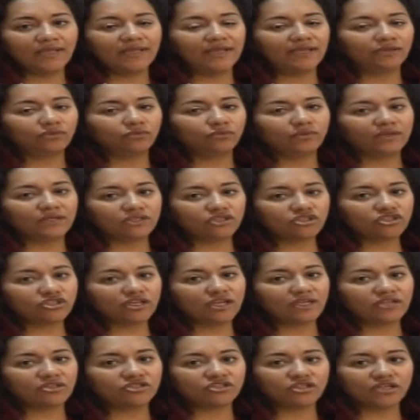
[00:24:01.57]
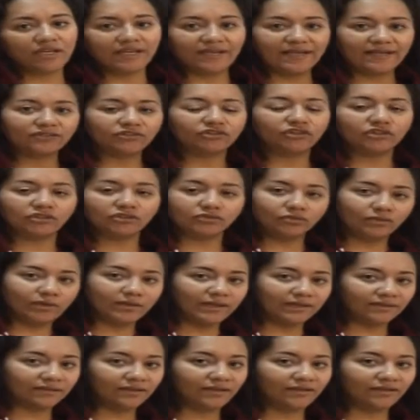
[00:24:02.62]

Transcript: it will change electric to light.